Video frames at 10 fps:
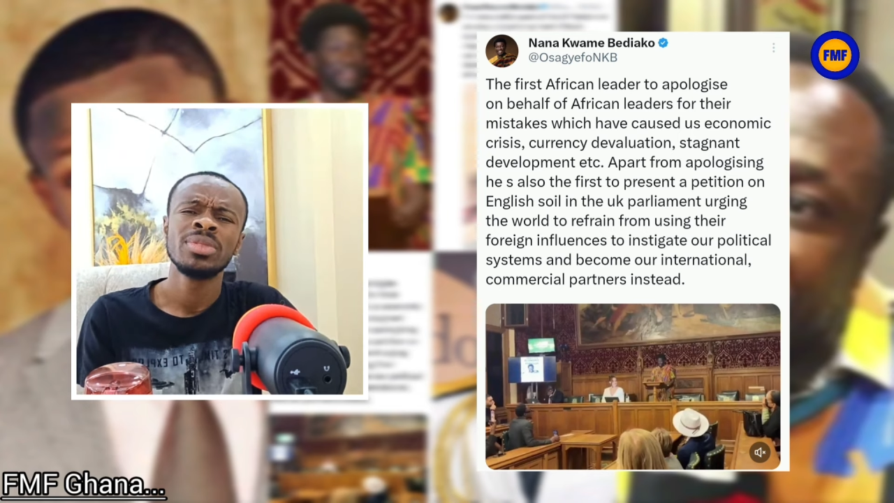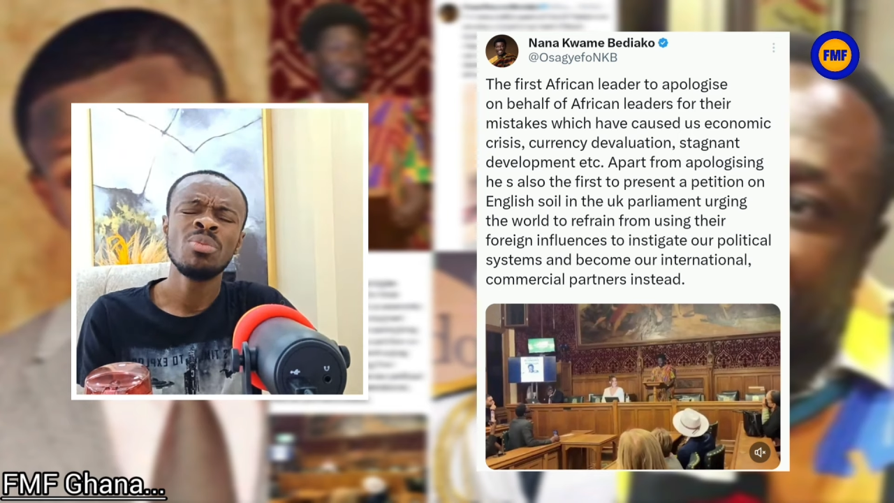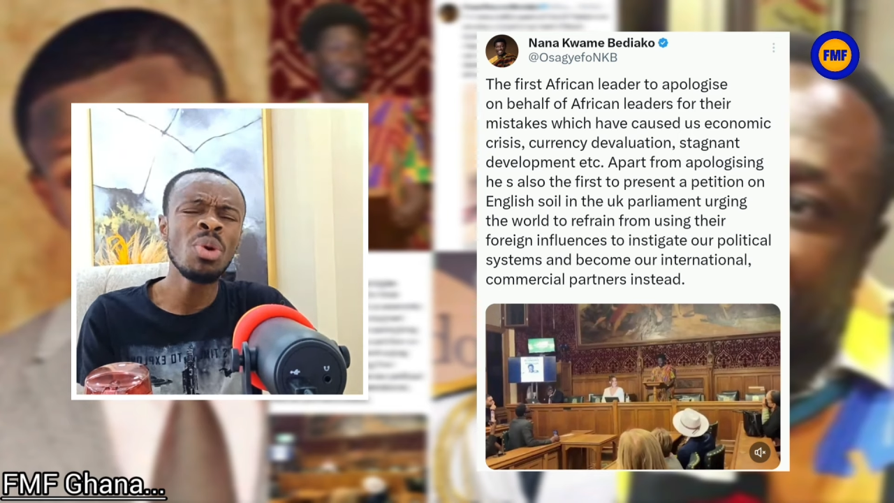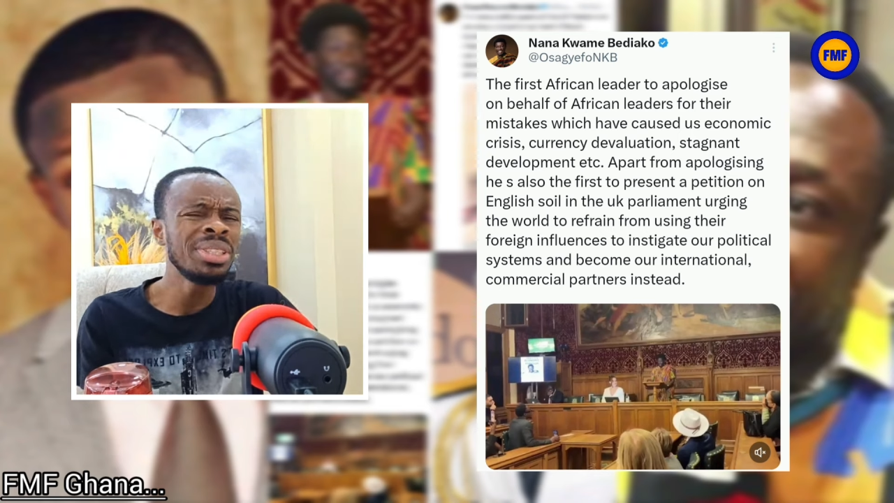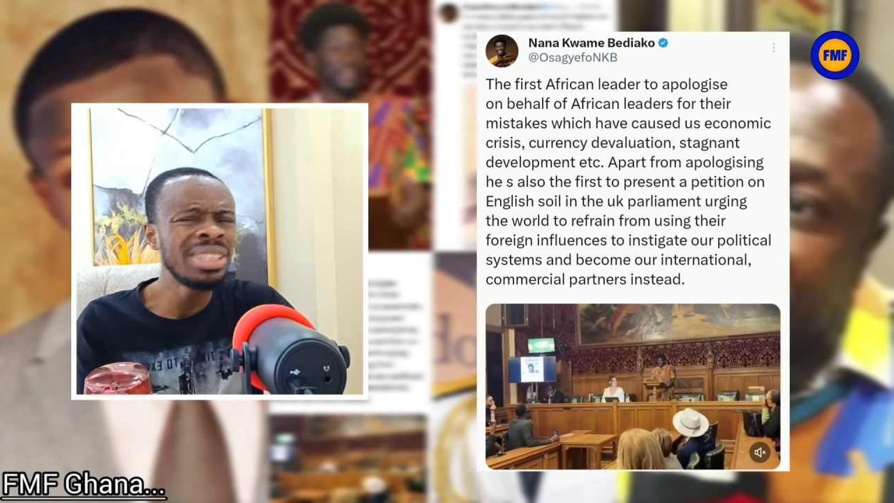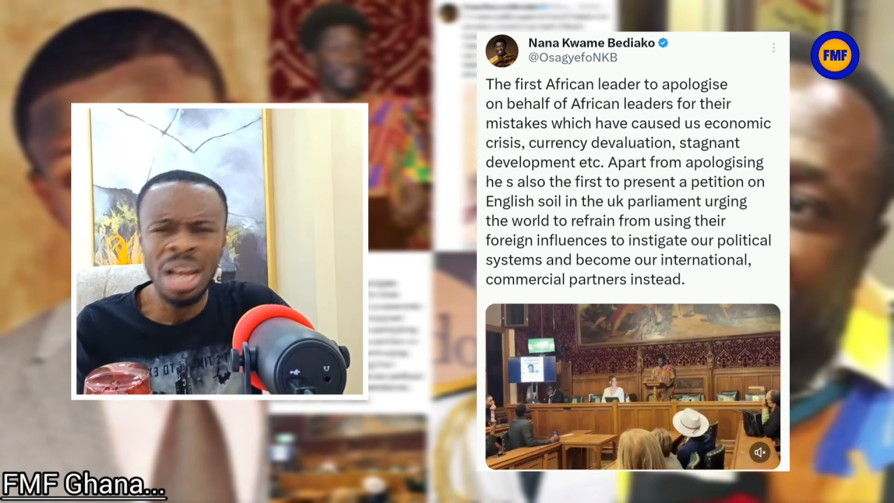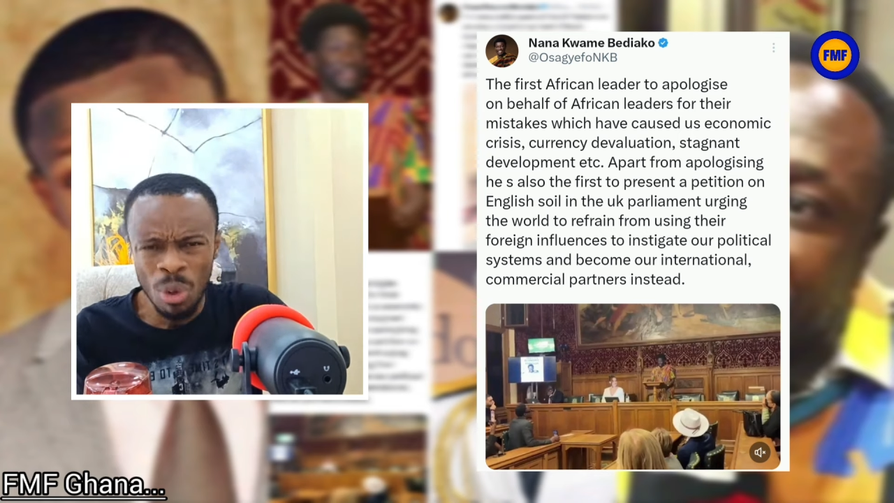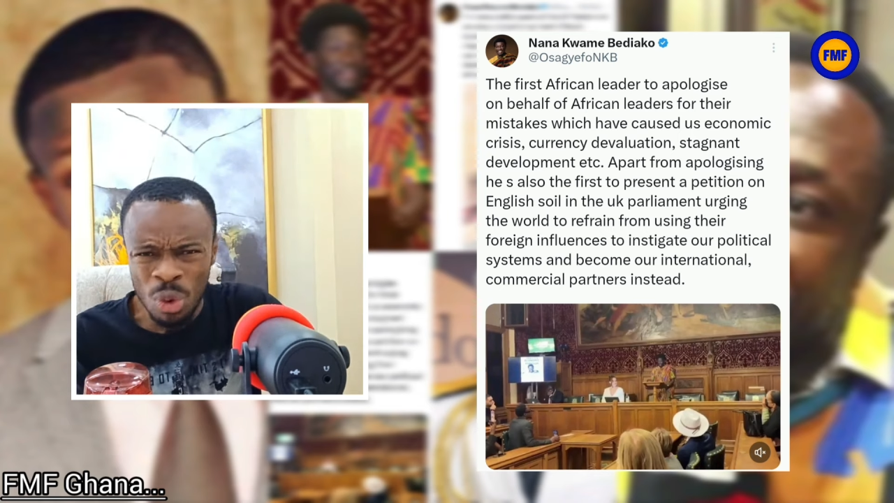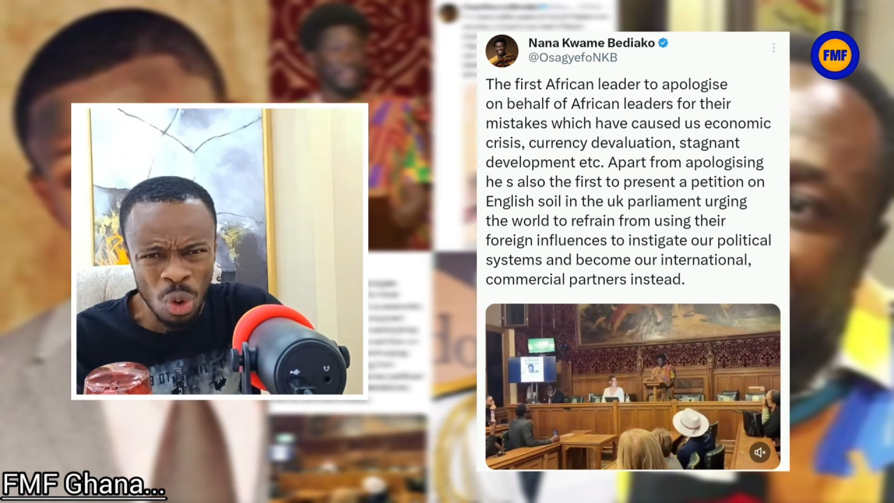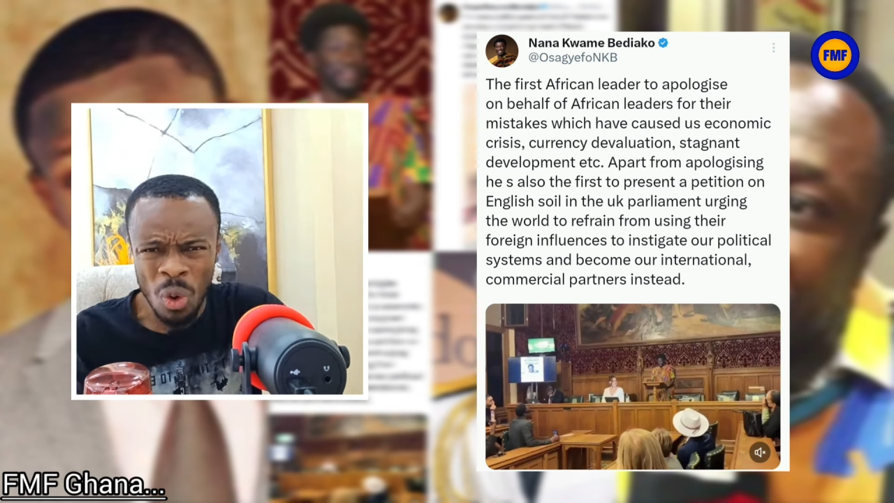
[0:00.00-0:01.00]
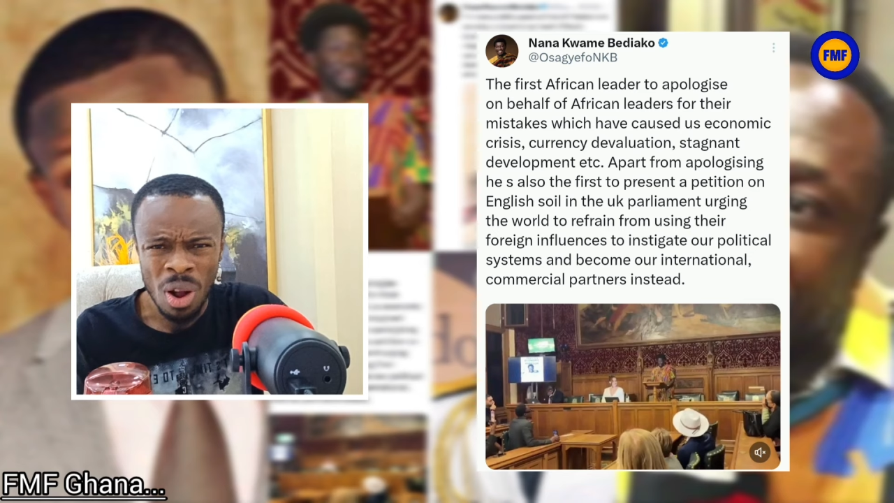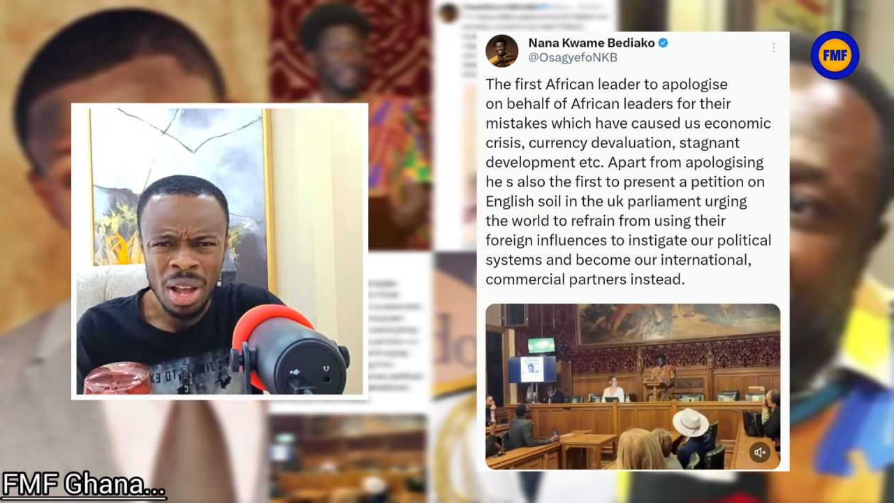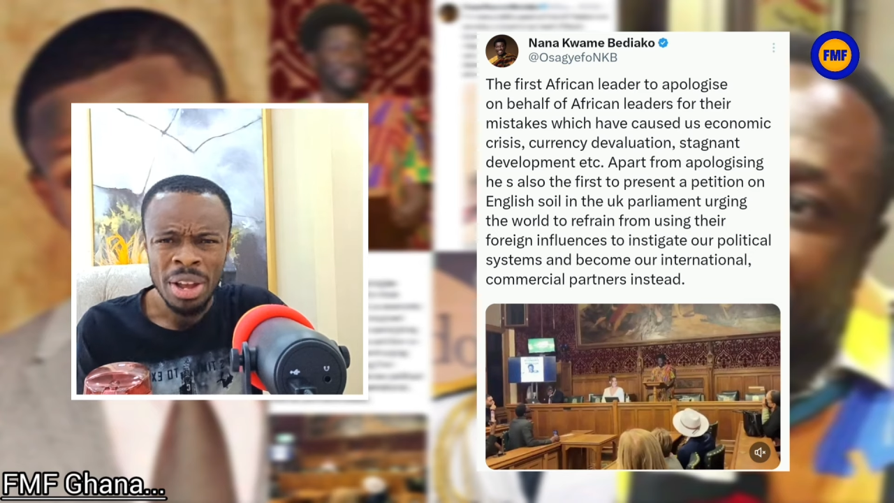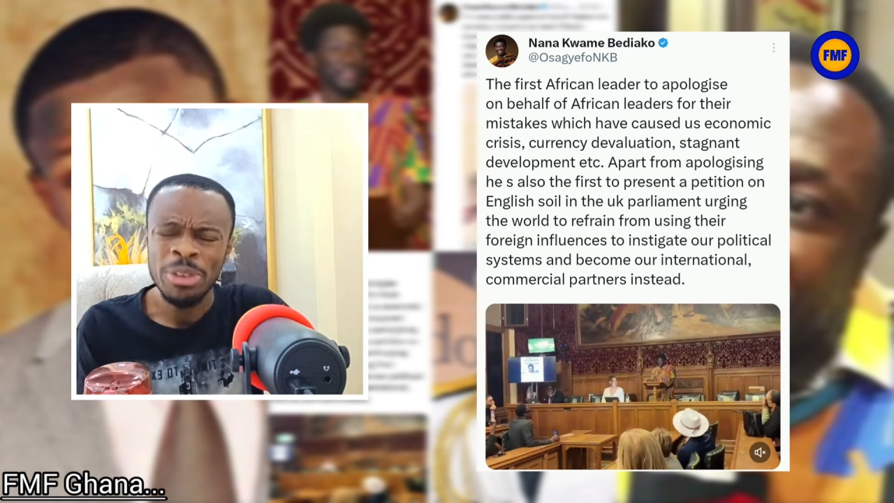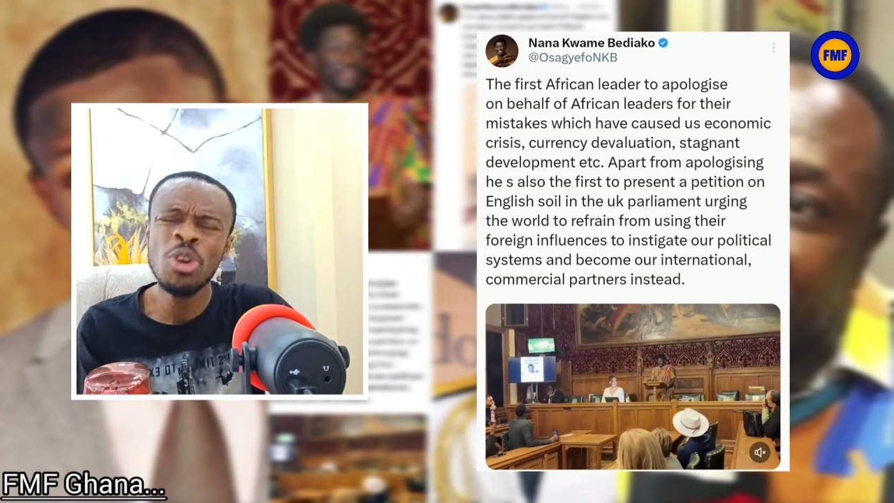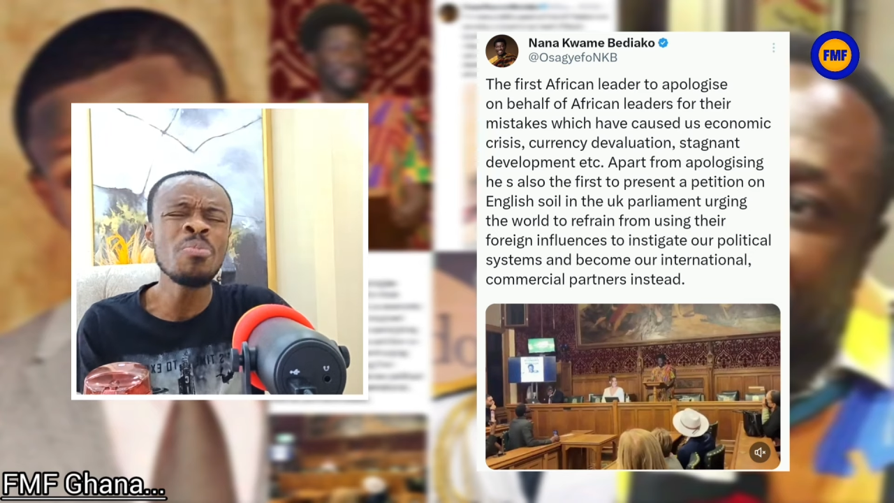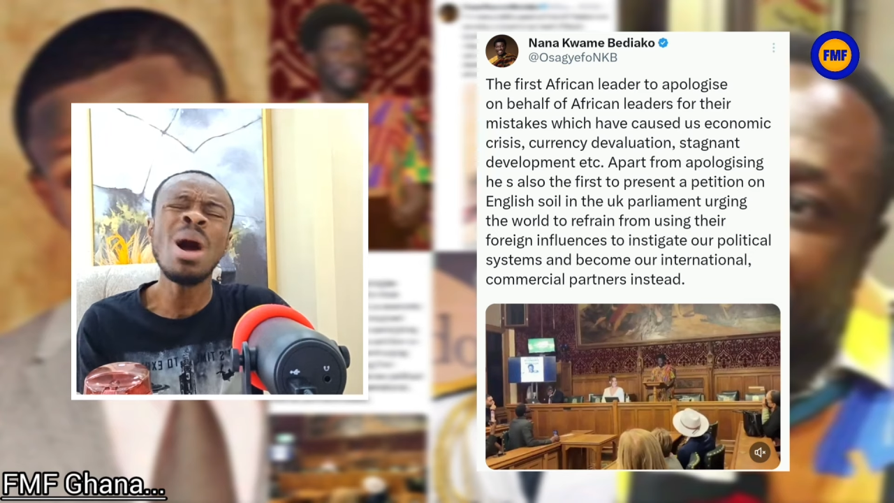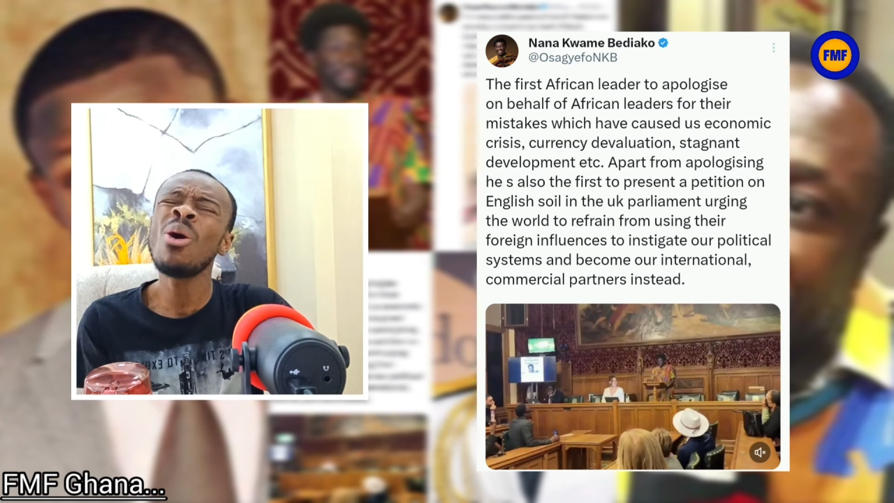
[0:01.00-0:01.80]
Mu di agro. Juma